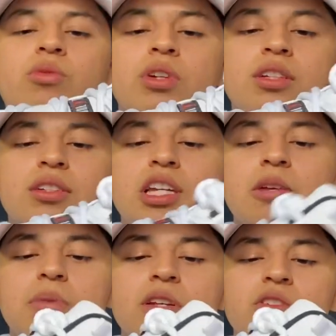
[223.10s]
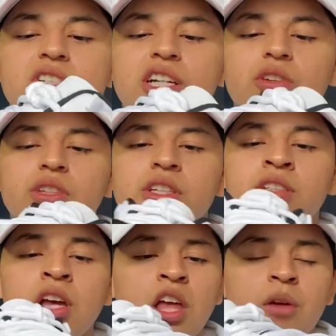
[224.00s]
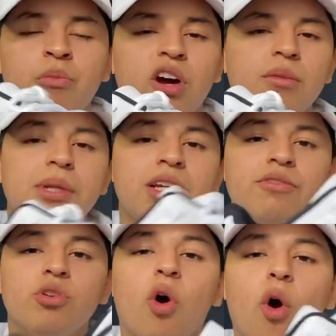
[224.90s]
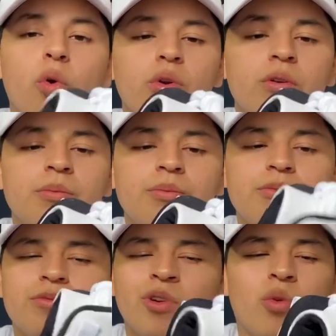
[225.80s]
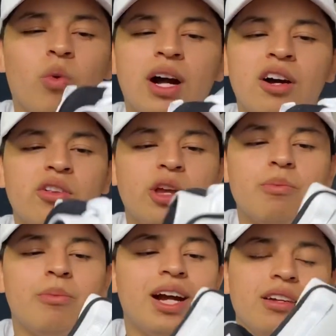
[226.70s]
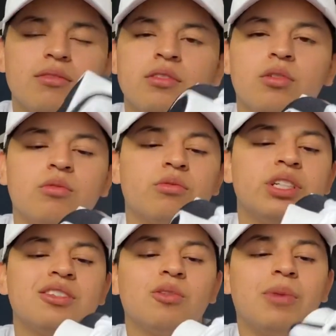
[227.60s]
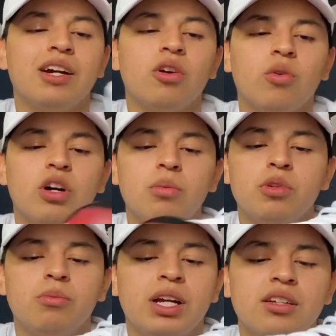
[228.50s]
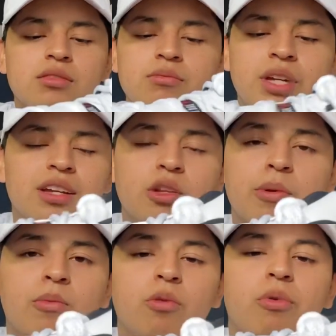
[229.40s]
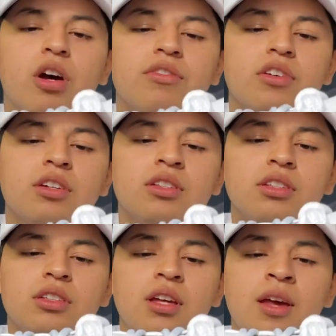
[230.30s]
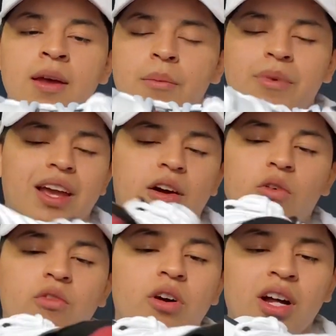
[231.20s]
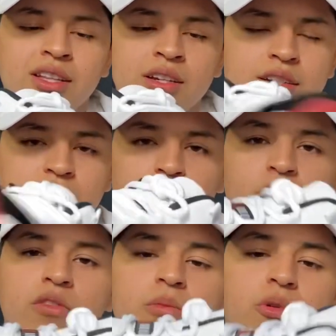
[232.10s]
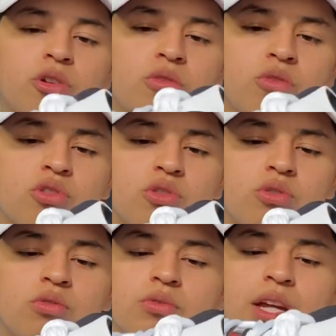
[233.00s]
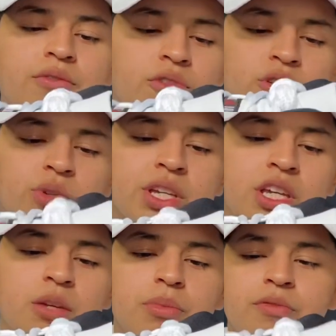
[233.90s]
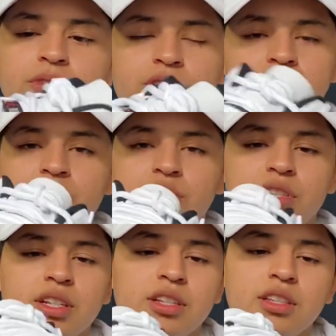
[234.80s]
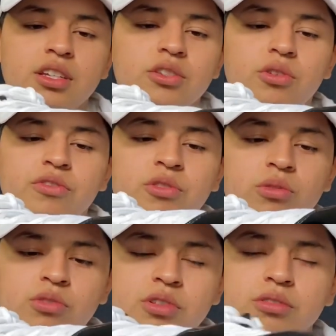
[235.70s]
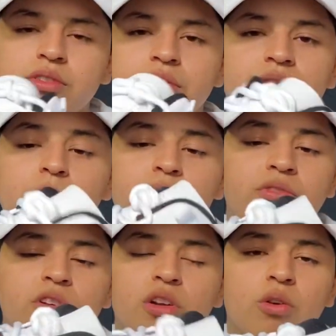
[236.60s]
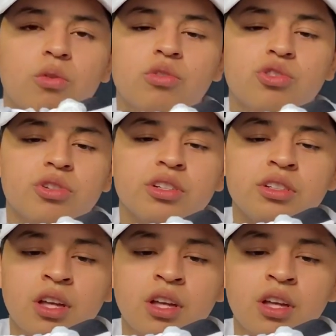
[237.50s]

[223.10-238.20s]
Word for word: want to keep these or sell these probably if you hold them for a while, they might, you know, resale might go up and you might make a little bit more profit on these. But yeah, overall, I think these are more of a personal shoe, like for you to keep if you're interested in these or if you, you know, you prefer low Jordan